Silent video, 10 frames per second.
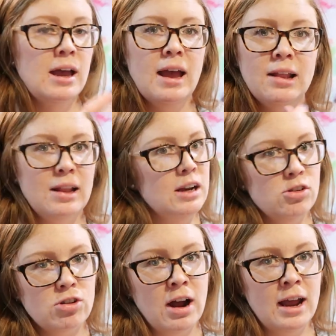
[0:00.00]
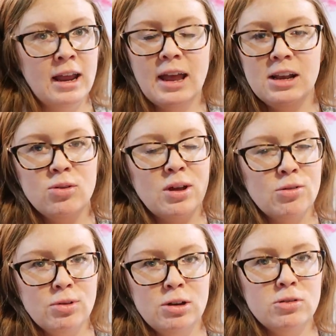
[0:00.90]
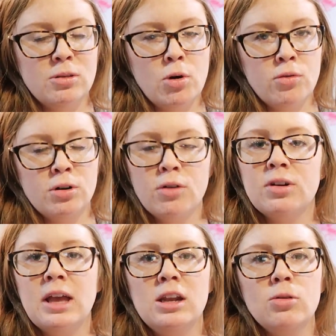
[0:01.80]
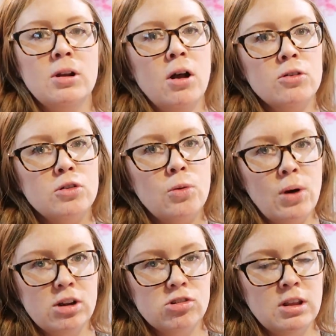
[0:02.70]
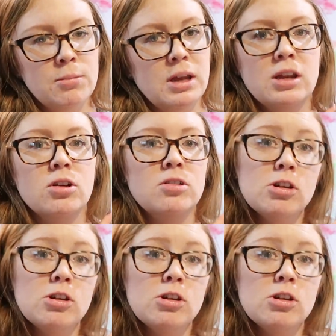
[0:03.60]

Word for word: and let it dry, and you can reuse them over and over again. You can also wash them in your